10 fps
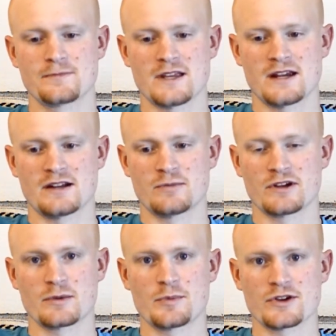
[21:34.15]
and I'll
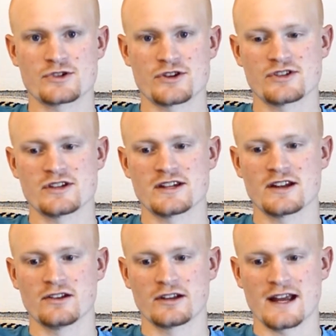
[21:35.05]
bring up a picture here so you can
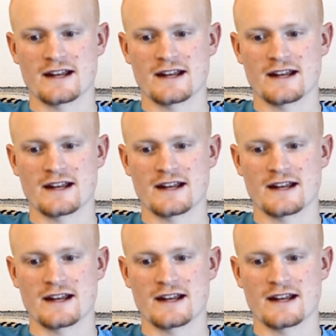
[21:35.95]
get a look at